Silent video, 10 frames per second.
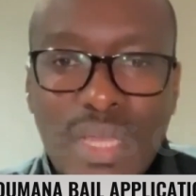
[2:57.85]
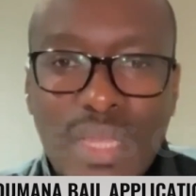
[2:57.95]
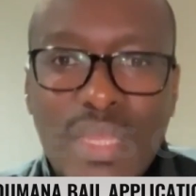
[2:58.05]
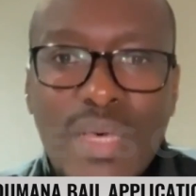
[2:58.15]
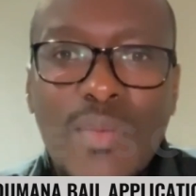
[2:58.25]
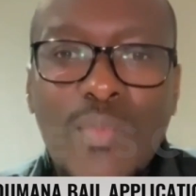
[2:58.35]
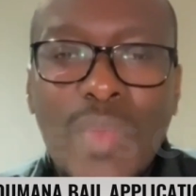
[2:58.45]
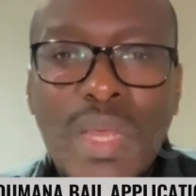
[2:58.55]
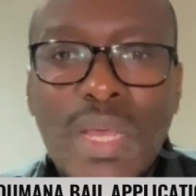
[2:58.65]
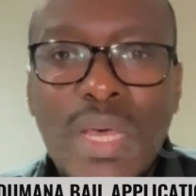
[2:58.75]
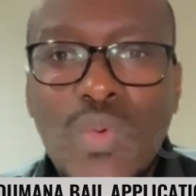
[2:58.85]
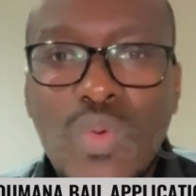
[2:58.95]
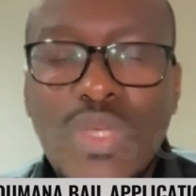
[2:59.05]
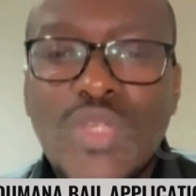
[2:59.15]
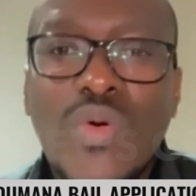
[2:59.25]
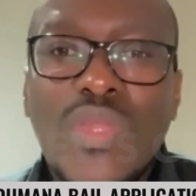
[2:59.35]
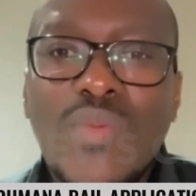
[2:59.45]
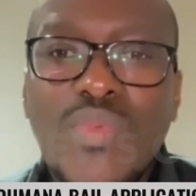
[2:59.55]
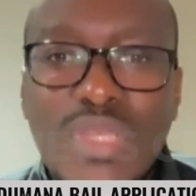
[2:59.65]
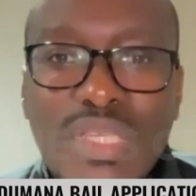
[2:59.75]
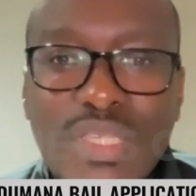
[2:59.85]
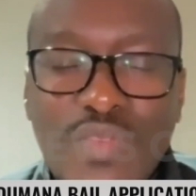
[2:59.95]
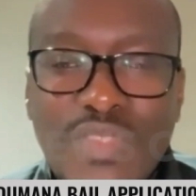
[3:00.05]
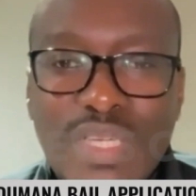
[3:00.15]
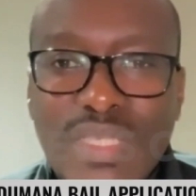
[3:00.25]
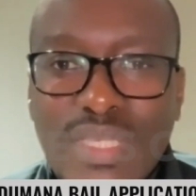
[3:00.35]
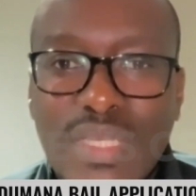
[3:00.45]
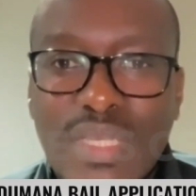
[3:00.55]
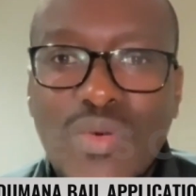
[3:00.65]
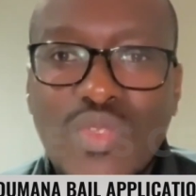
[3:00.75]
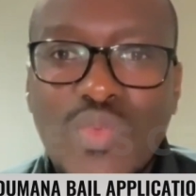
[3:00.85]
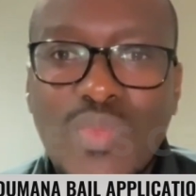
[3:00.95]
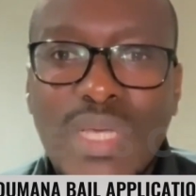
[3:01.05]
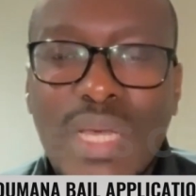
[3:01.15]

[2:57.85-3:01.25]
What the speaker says: the manner in which or the processes of justice that ought to be